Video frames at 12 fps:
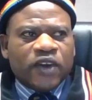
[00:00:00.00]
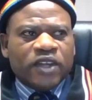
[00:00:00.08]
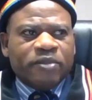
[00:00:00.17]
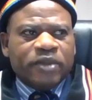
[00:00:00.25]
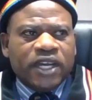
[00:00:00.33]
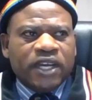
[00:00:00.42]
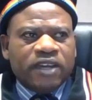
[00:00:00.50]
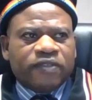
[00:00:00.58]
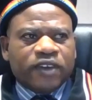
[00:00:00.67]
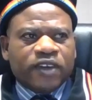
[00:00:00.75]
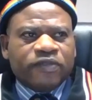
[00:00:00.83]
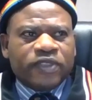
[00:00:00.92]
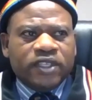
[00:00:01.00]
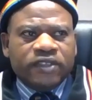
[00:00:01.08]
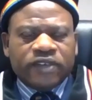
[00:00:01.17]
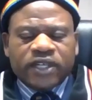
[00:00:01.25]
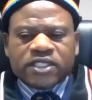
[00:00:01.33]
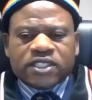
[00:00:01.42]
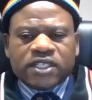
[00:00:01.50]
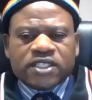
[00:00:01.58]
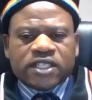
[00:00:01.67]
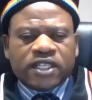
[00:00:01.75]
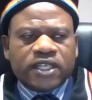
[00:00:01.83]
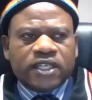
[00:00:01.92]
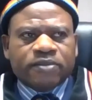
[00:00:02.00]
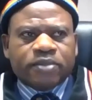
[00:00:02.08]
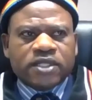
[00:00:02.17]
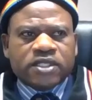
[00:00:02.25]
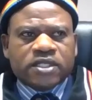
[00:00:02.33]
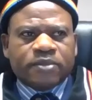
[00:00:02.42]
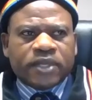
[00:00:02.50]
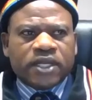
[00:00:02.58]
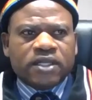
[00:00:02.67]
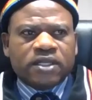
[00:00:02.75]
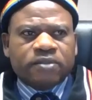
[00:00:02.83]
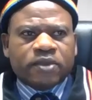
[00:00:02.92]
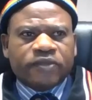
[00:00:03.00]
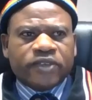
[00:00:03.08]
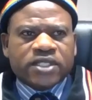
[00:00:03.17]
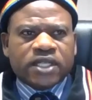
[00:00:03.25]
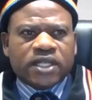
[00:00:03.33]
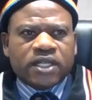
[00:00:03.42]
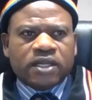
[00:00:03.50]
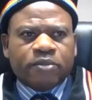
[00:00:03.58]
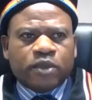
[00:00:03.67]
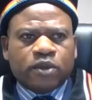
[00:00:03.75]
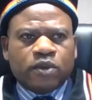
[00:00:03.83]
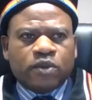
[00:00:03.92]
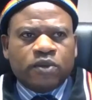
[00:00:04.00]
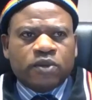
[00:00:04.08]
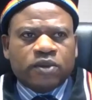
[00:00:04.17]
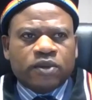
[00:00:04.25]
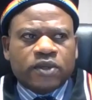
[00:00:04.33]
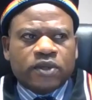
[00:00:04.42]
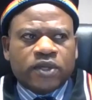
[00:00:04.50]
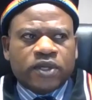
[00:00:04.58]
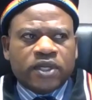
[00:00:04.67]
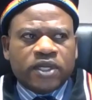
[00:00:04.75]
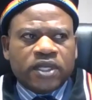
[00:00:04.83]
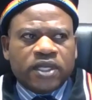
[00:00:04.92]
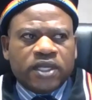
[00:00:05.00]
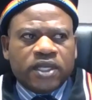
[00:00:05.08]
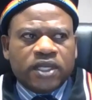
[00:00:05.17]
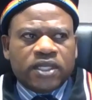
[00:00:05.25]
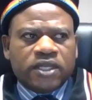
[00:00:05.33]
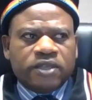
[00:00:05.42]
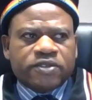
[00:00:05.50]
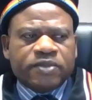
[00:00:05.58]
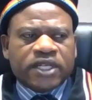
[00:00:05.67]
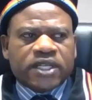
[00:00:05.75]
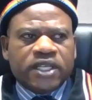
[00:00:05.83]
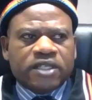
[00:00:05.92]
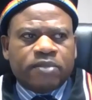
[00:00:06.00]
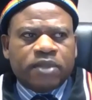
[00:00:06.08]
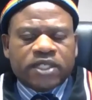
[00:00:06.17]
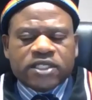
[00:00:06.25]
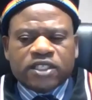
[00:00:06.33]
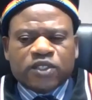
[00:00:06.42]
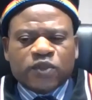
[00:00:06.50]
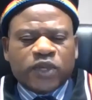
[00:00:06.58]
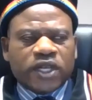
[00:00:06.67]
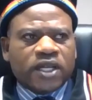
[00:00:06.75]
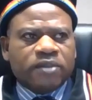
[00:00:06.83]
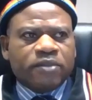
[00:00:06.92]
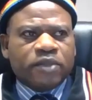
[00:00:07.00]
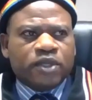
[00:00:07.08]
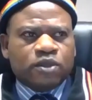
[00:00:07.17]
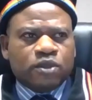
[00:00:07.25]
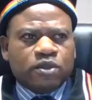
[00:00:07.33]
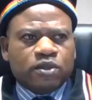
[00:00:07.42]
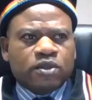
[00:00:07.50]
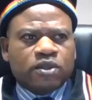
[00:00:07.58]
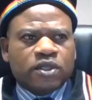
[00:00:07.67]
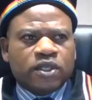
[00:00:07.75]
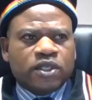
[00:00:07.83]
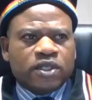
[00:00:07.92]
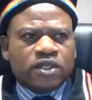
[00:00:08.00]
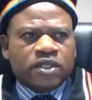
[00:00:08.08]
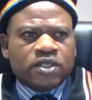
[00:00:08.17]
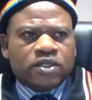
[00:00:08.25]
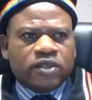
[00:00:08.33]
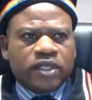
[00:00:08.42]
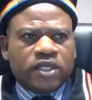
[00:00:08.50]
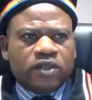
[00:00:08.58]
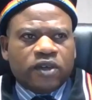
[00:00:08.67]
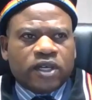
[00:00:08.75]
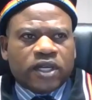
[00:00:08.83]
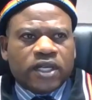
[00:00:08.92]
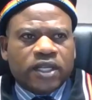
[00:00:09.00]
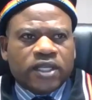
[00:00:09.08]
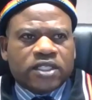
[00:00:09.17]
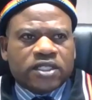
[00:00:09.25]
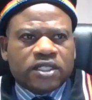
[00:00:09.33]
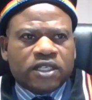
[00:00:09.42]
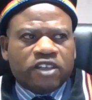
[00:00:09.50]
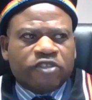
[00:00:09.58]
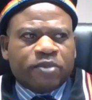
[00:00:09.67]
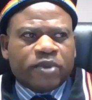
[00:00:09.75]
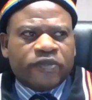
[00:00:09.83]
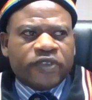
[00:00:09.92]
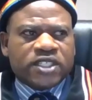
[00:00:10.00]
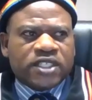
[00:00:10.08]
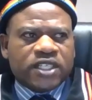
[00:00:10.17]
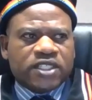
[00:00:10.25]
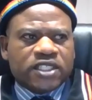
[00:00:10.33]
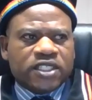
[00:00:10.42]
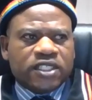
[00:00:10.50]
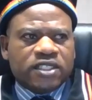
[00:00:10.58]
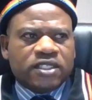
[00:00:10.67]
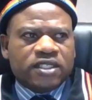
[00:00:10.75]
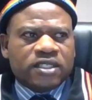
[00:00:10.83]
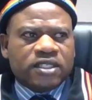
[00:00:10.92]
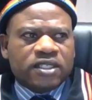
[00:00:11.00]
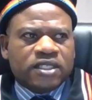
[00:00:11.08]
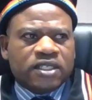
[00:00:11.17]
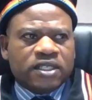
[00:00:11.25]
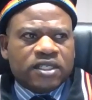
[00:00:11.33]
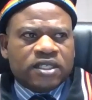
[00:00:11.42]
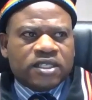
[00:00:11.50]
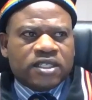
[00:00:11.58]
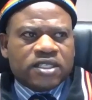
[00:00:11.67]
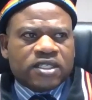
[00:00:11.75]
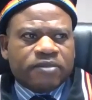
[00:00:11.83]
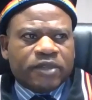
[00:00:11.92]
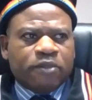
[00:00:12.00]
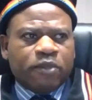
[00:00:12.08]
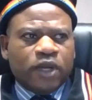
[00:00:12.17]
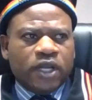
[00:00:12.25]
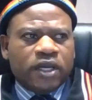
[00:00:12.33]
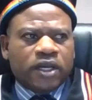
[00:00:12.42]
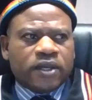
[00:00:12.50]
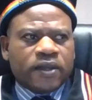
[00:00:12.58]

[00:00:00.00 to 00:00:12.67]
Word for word: On behalf of the Vice Chancellor and Principal, Professor Nana Poku, it gives me great pleasure to welcome you to the inaugural lecture of Professor Genene Tessema Mola.